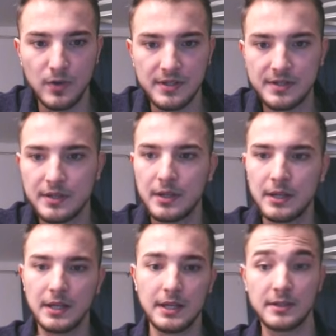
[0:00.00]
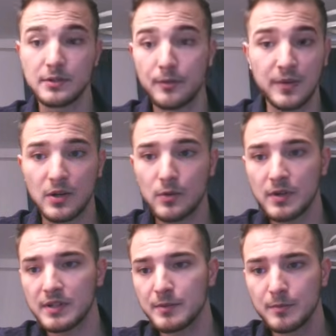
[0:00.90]
course. It is a free
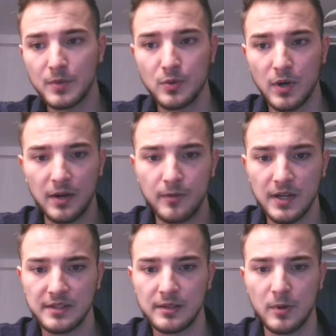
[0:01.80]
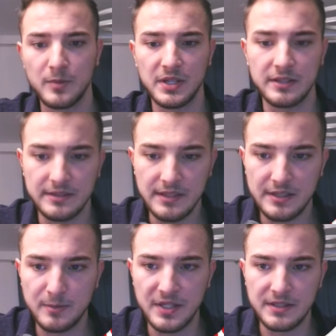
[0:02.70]
course. You have SMMA and
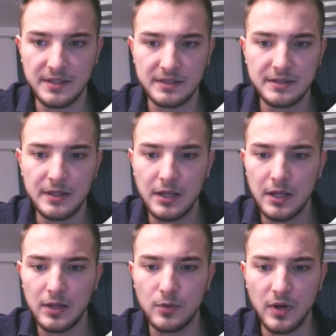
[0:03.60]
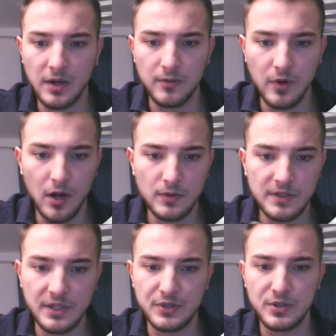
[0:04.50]
SaaS basics. You have
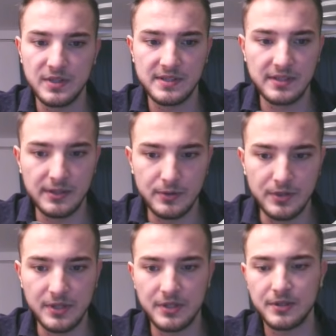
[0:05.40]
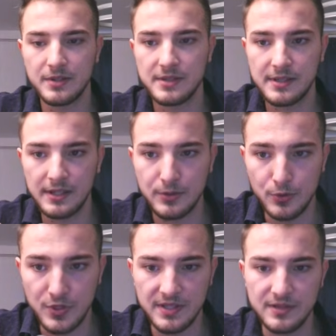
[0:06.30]
outreach
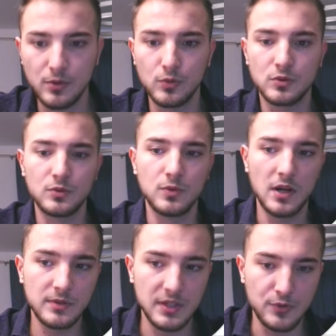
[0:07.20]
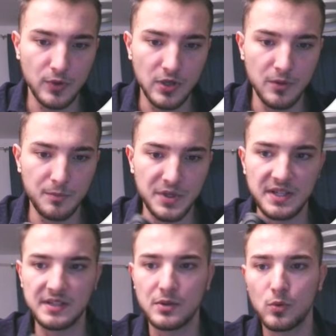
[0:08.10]
strategies, how to do outreach for
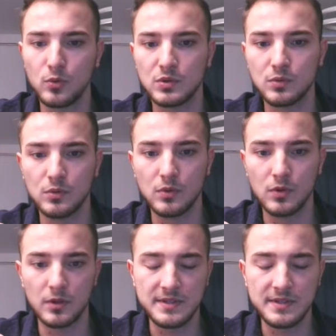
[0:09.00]
companies, how to